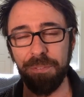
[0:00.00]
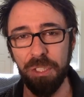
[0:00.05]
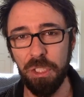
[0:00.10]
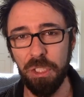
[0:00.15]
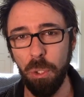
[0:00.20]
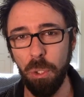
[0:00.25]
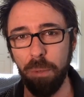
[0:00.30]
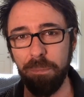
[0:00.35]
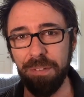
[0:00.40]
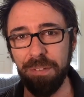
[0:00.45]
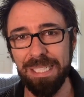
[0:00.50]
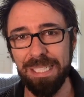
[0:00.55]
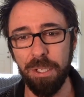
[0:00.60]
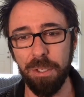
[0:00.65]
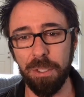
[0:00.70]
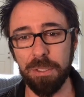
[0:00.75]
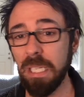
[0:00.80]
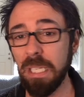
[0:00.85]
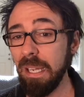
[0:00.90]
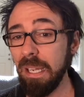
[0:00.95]
your
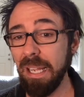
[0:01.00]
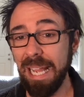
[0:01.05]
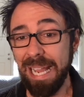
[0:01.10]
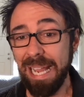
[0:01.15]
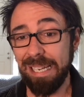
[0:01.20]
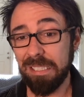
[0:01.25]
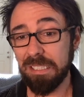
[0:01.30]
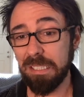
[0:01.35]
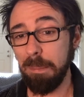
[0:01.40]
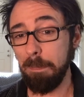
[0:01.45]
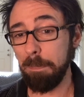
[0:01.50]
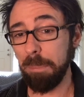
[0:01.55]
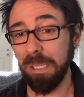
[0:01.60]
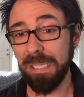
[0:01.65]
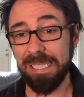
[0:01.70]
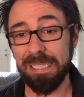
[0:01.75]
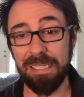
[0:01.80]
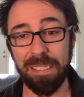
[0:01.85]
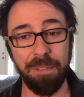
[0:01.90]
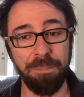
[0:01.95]
videos, and it's
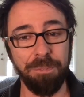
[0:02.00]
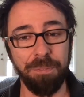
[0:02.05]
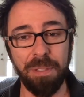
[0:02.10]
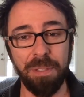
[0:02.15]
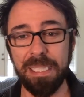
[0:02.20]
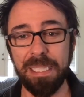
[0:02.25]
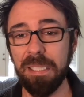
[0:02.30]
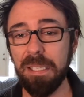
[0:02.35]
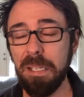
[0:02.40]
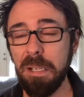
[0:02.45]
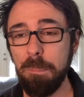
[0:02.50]
completely free.